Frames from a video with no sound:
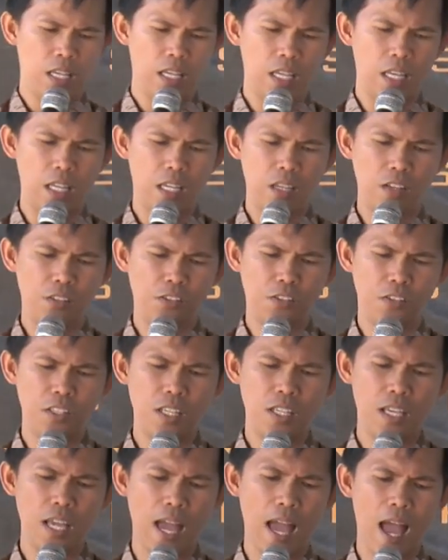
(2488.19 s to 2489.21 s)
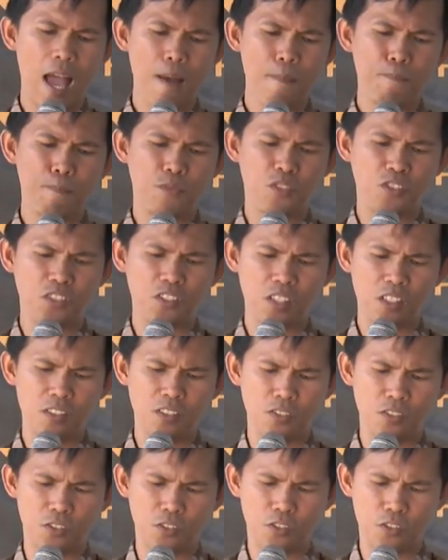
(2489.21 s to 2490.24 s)
It is the
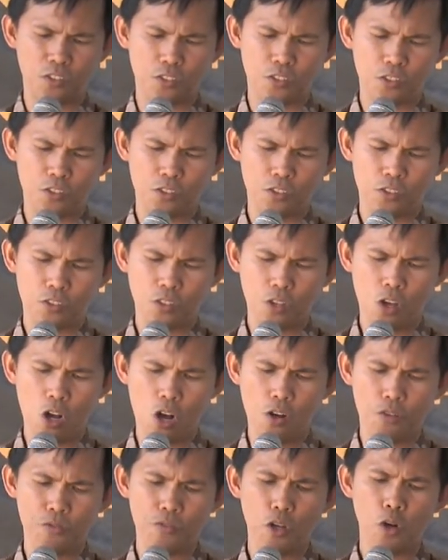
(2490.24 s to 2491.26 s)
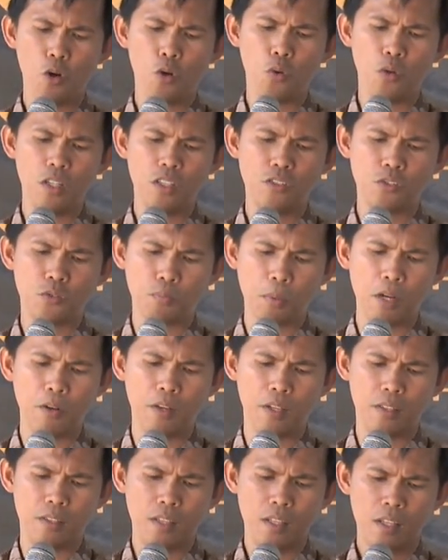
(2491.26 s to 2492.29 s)
absence of the Holy
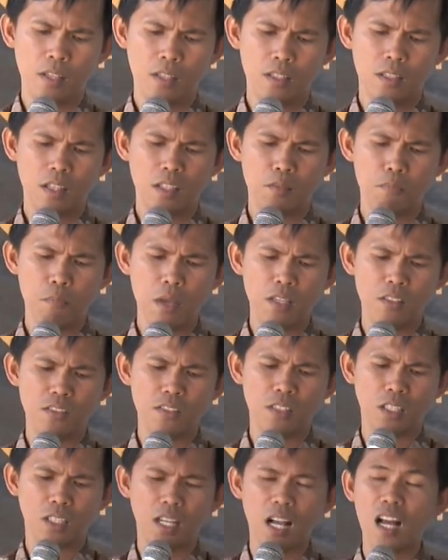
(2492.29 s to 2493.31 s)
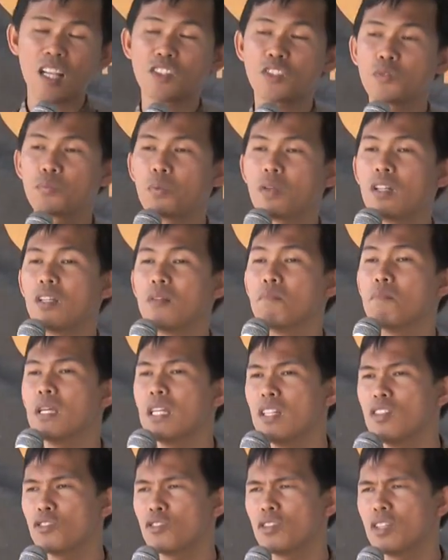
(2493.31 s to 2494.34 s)
Spirit that makes the gospel
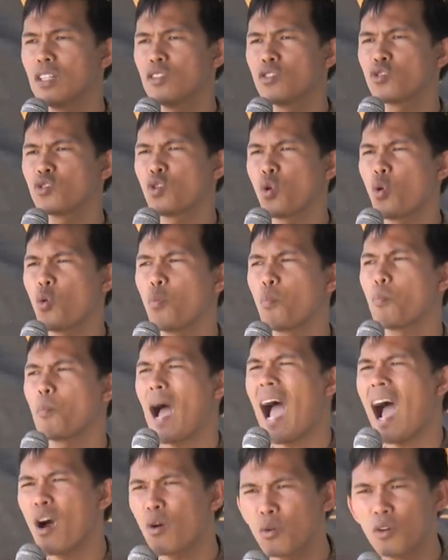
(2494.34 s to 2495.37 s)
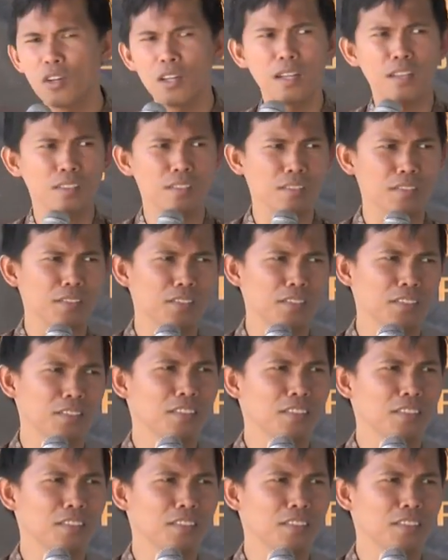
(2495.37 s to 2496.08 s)
ministry so powerless.